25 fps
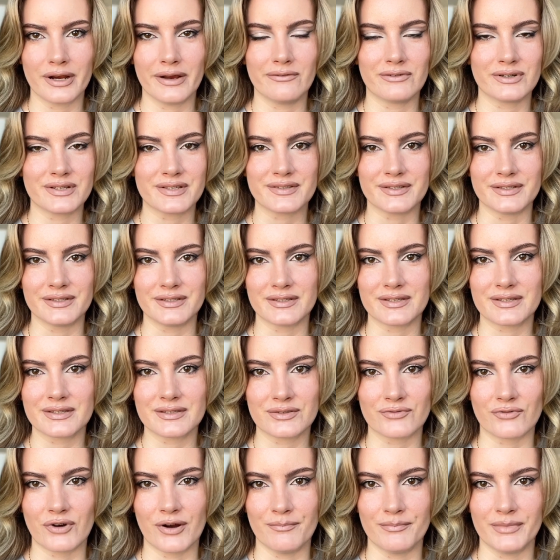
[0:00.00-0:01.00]
ever since
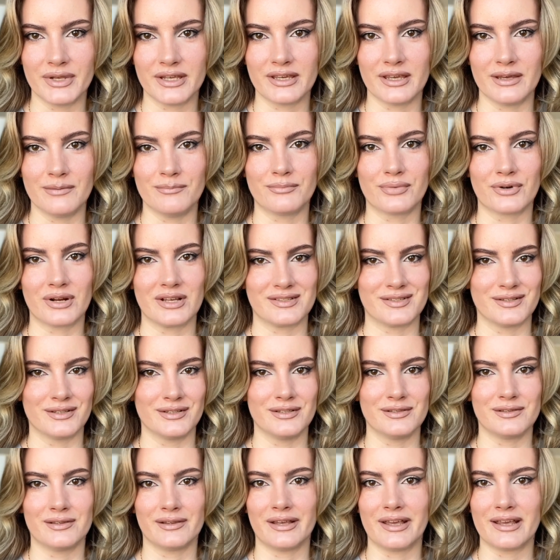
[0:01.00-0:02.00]
Trump became
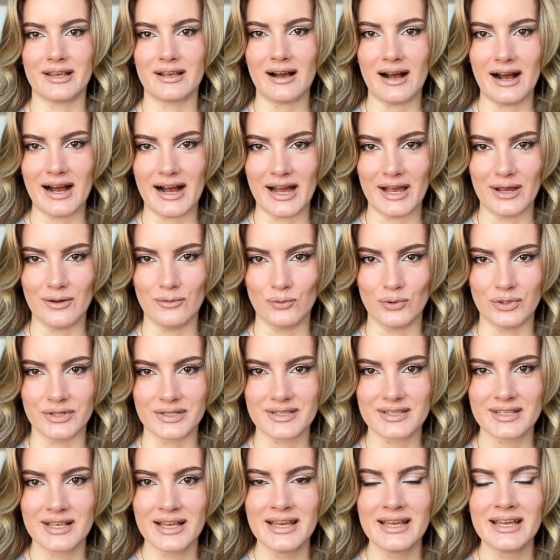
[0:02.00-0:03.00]
president, like I
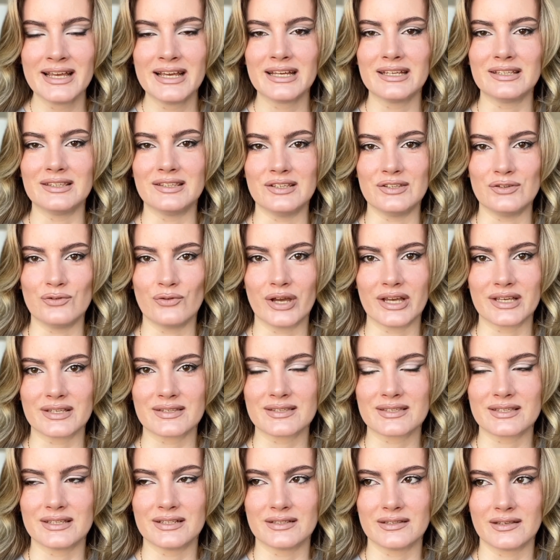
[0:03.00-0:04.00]
was the US
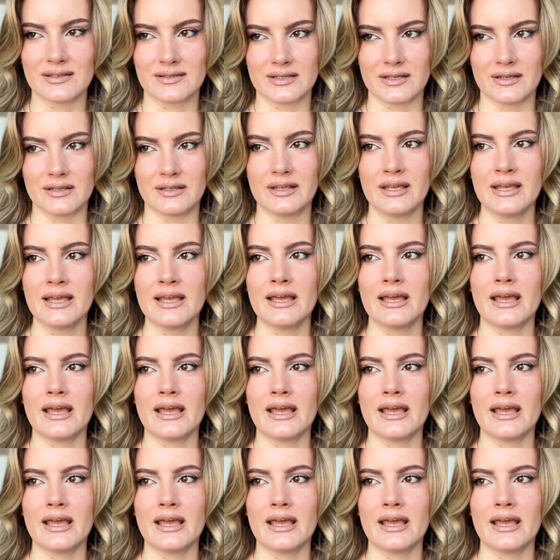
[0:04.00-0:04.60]
citizen.